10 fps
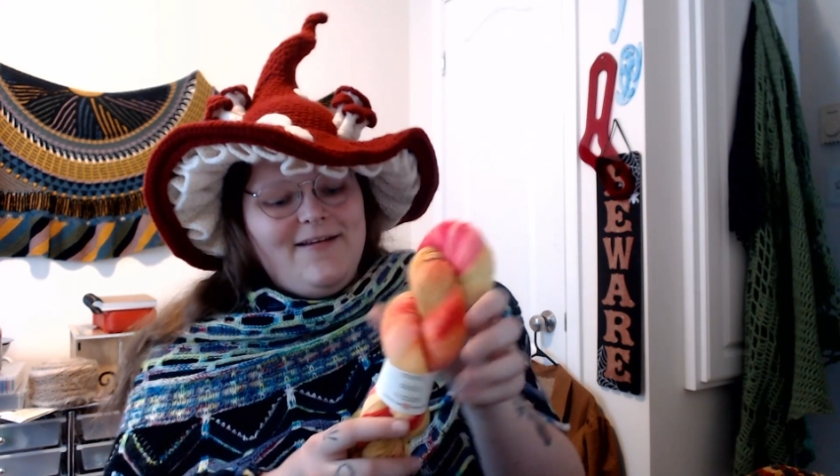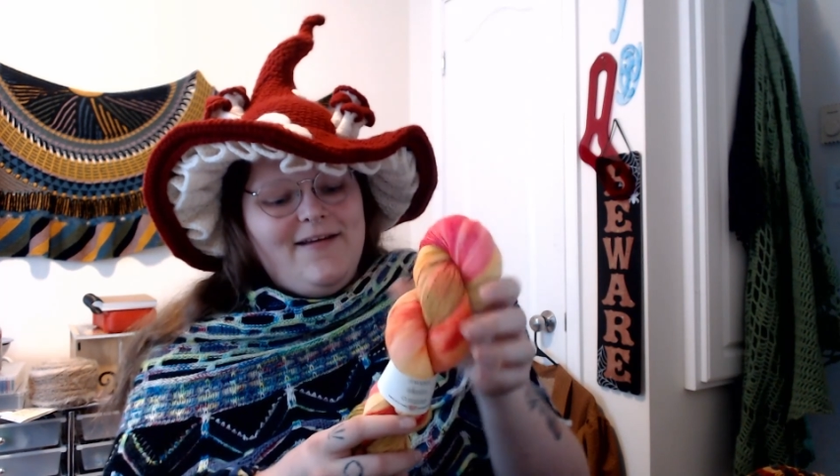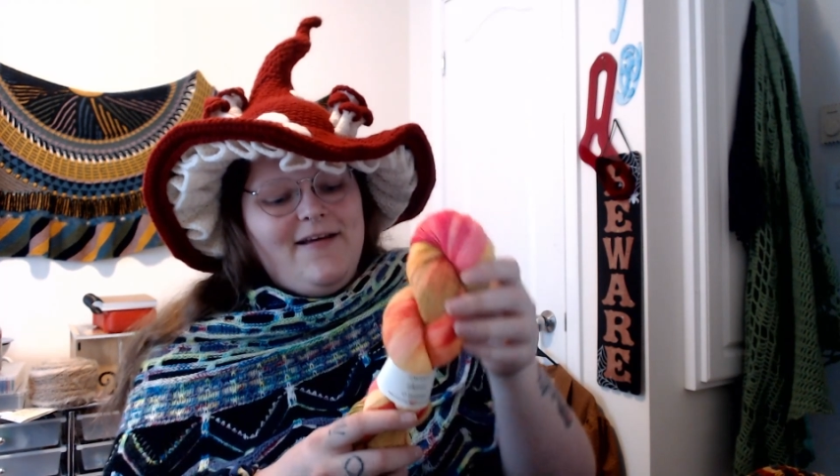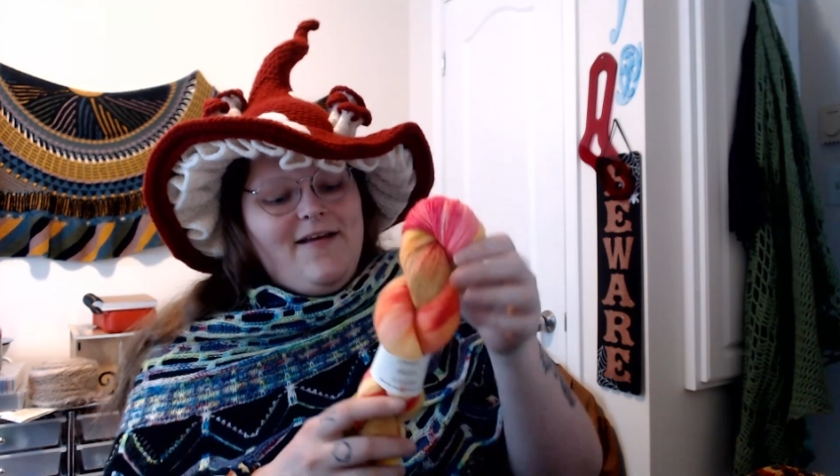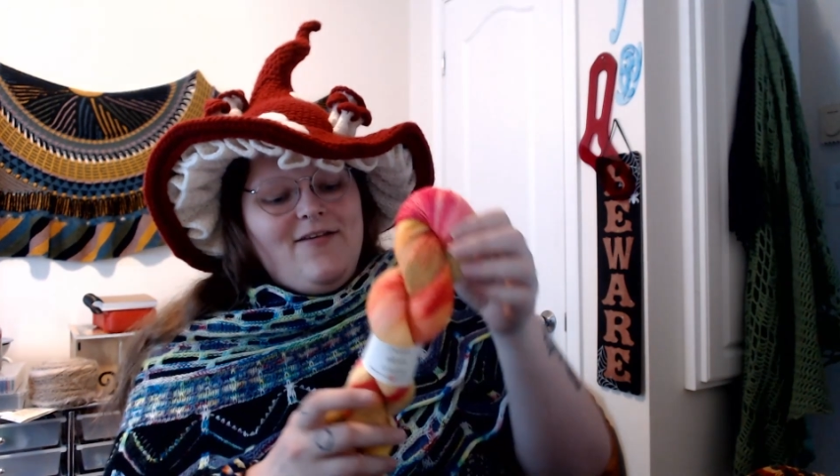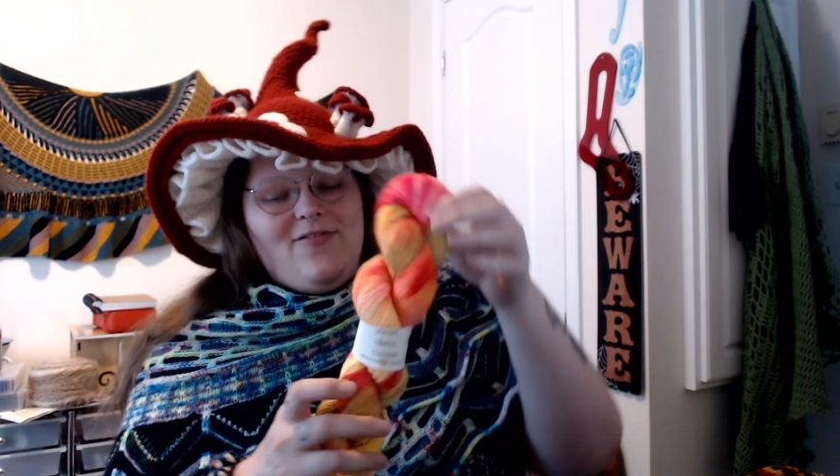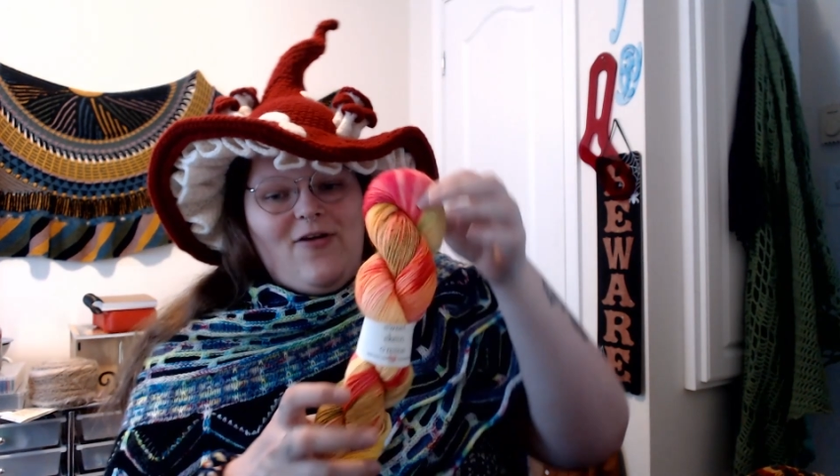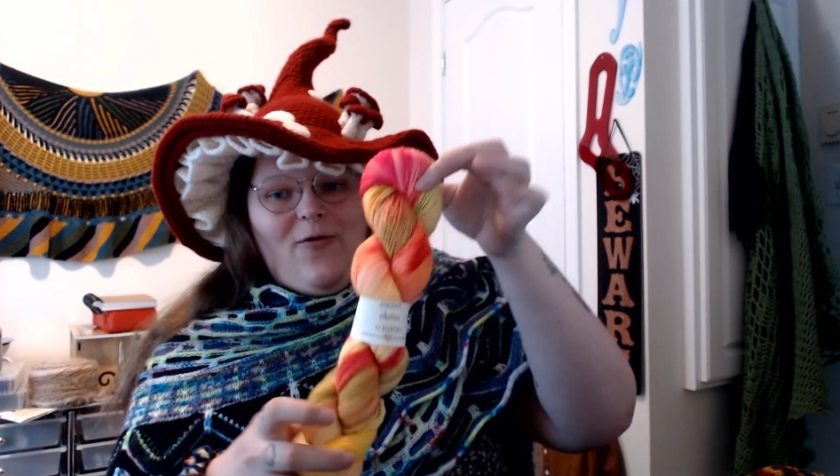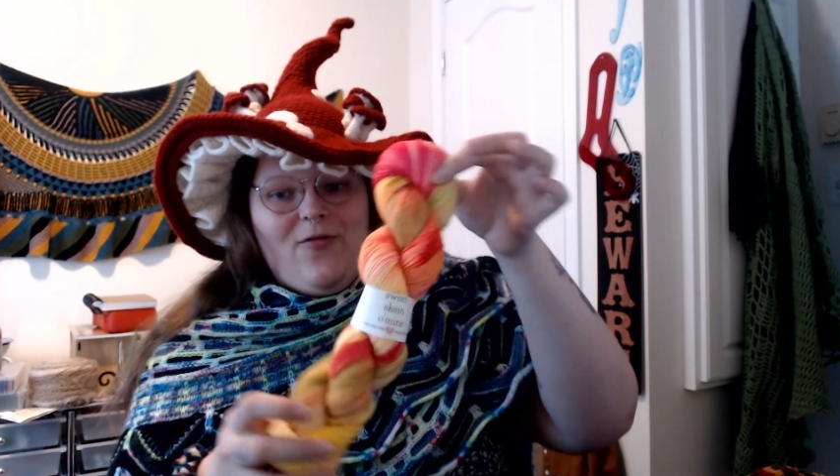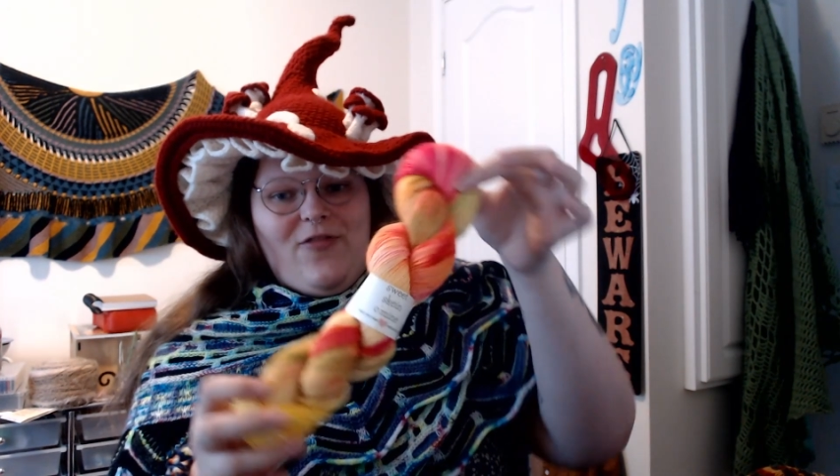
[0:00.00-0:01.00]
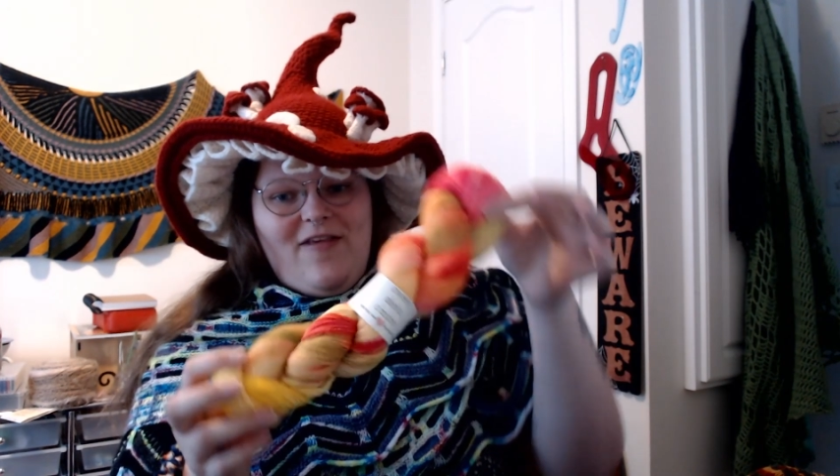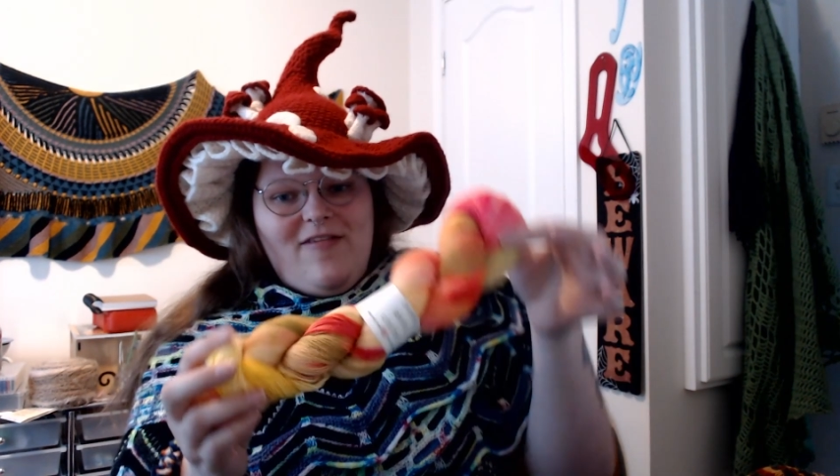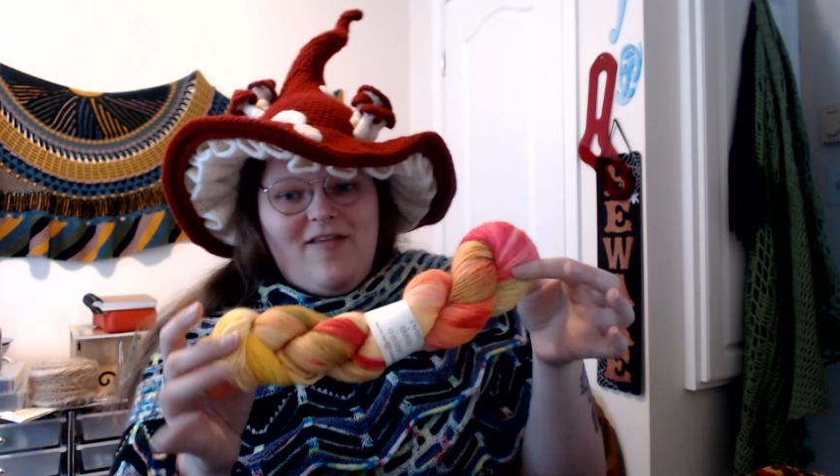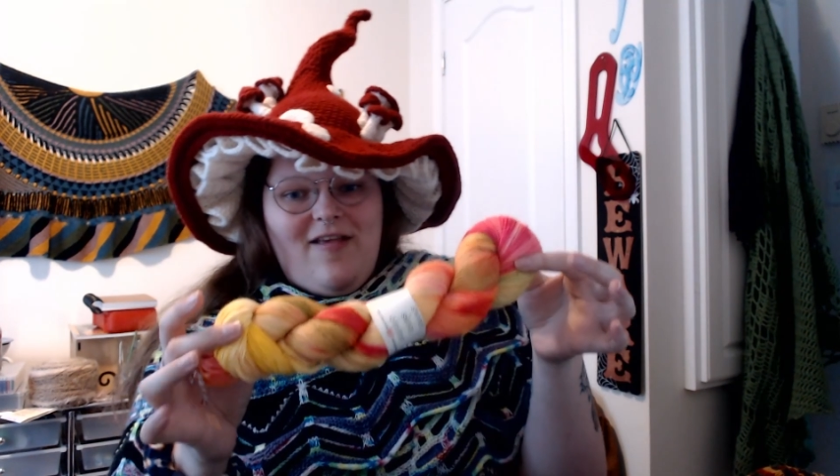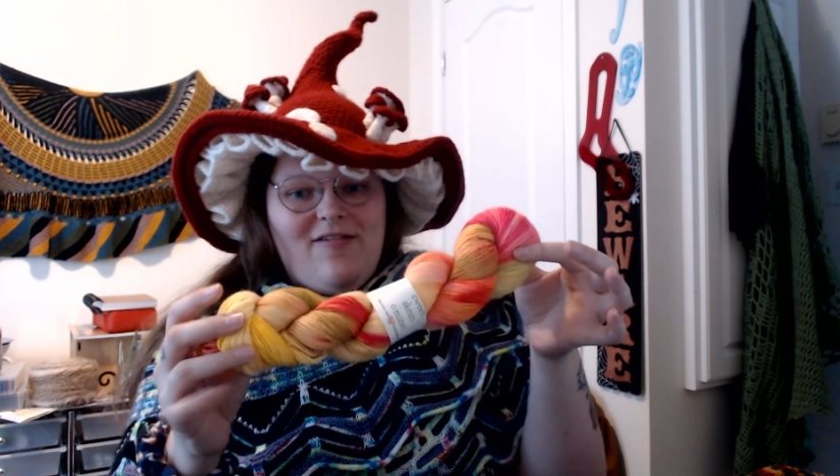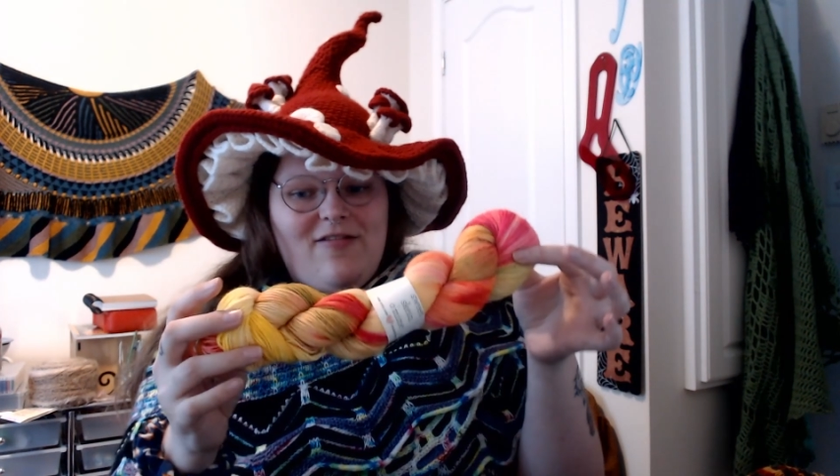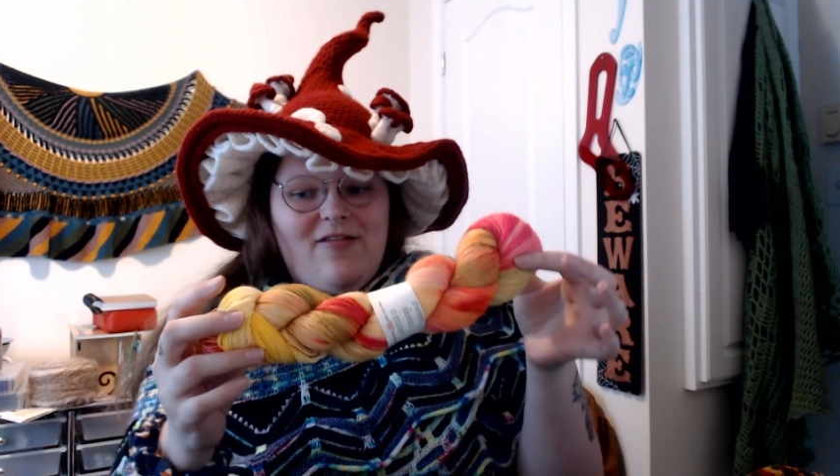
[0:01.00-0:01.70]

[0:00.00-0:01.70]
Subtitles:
So this is the